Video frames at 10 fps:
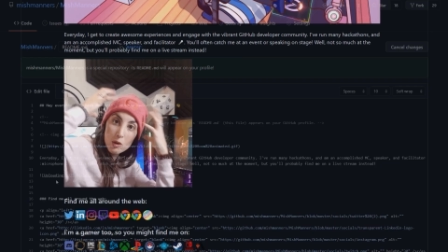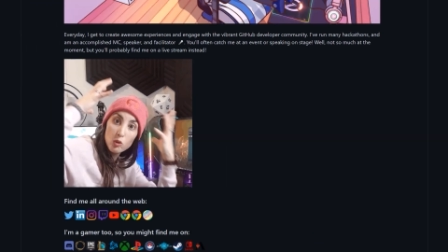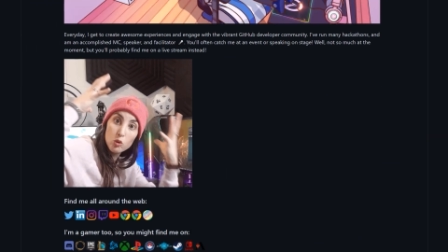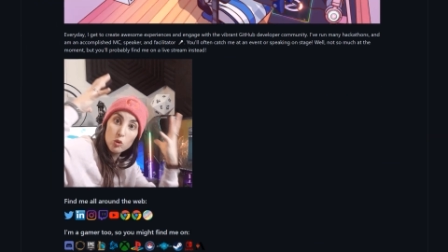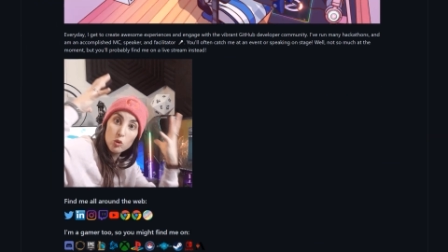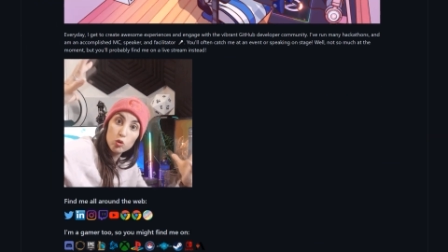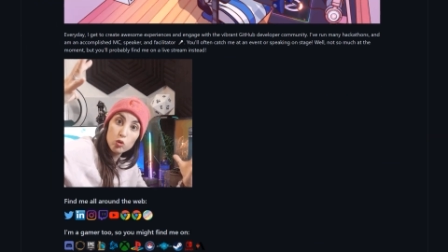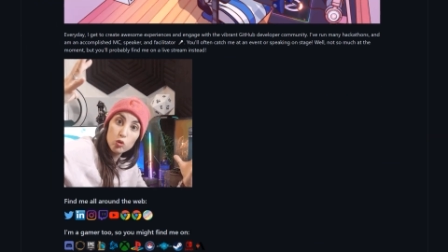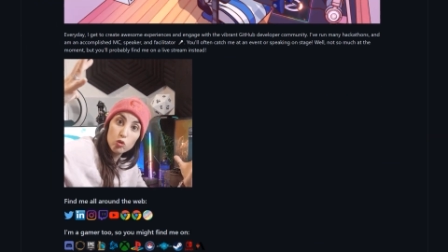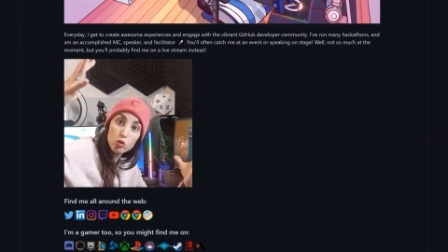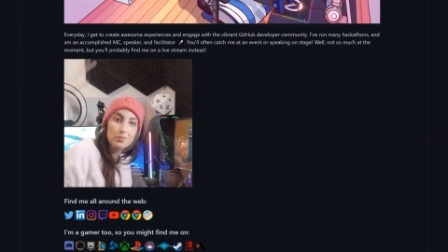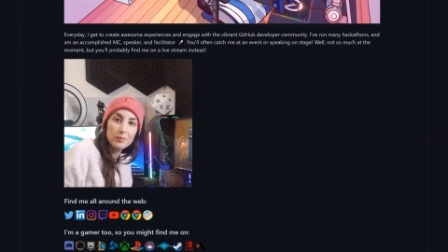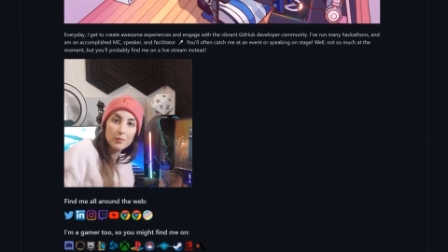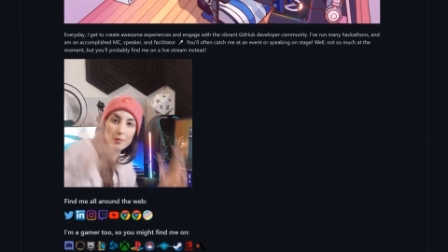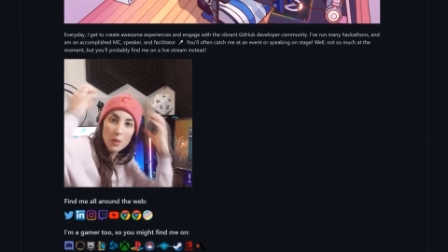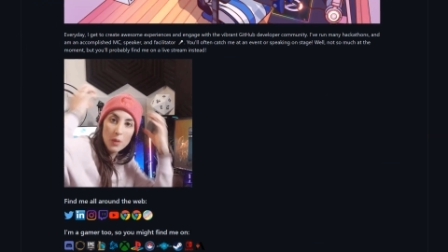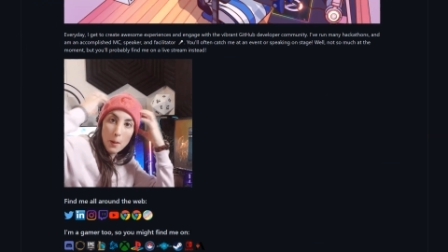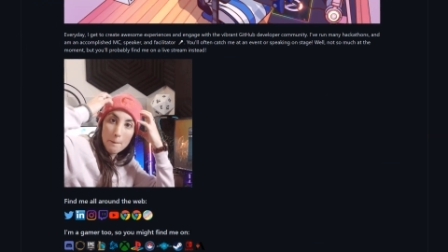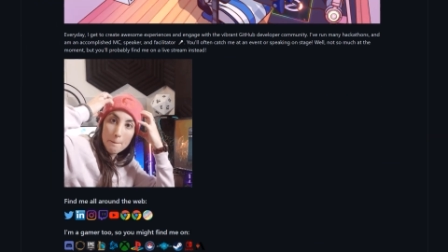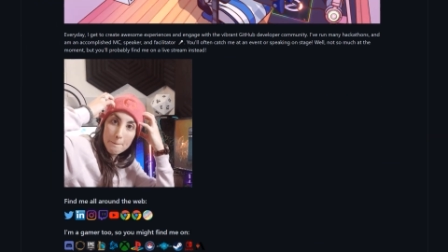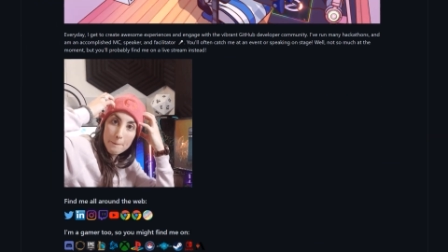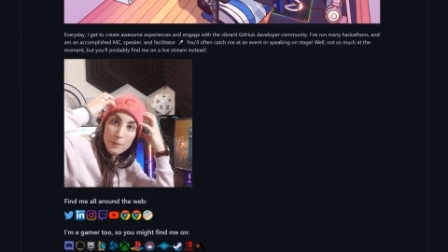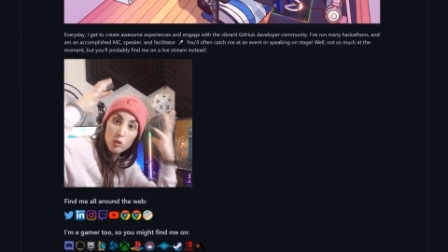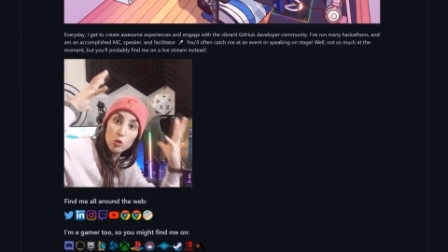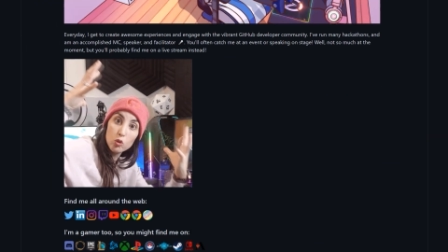And now you have a GIF on your profile.